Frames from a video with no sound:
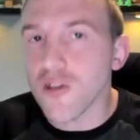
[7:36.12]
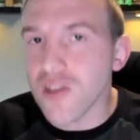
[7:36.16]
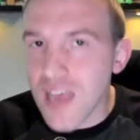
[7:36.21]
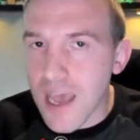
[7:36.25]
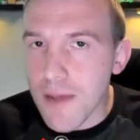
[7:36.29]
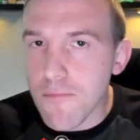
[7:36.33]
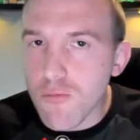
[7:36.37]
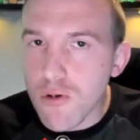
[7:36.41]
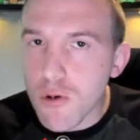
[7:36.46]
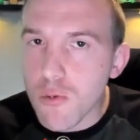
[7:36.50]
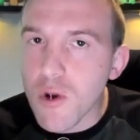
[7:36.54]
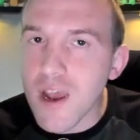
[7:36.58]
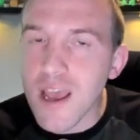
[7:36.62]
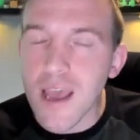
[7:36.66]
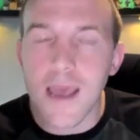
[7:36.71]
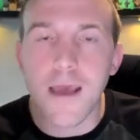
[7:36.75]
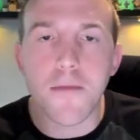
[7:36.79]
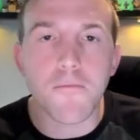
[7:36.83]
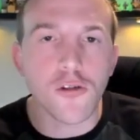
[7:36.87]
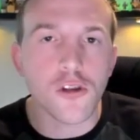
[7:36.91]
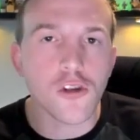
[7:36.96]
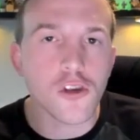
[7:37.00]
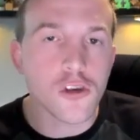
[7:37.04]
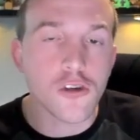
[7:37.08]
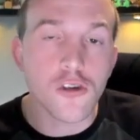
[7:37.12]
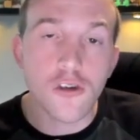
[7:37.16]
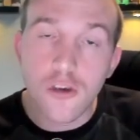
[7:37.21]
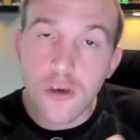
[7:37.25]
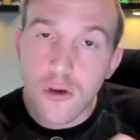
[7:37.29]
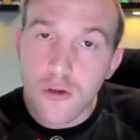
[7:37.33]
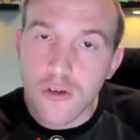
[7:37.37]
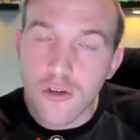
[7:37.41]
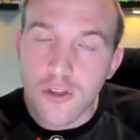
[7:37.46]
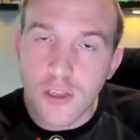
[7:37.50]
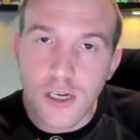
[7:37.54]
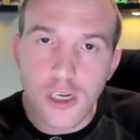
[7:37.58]
but then we were able to
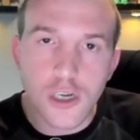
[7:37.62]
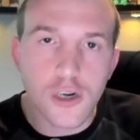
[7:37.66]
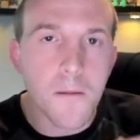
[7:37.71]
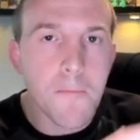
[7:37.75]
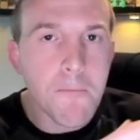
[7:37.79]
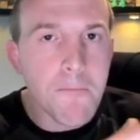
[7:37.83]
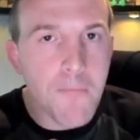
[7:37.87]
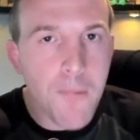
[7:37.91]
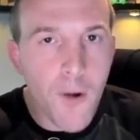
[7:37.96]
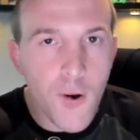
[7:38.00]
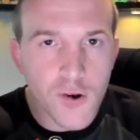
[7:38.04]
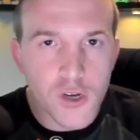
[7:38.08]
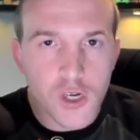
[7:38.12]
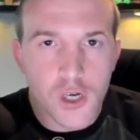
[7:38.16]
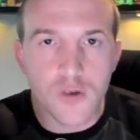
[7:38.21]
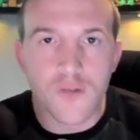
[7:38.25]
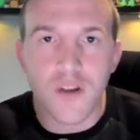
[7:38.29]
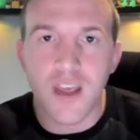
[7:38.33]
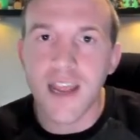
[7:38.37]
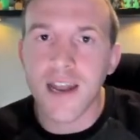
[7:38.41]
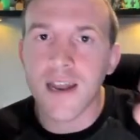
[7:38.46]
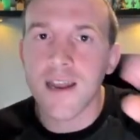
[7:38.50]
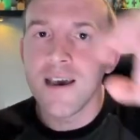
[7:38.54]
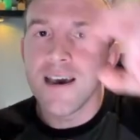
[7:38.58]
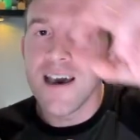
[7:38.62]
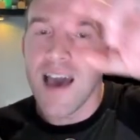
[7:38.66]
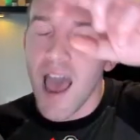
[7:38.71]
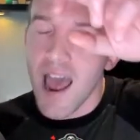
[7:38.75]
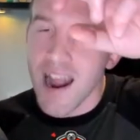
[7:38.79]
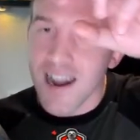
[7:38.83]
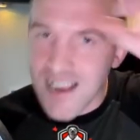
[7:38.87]
use the jump, push her in,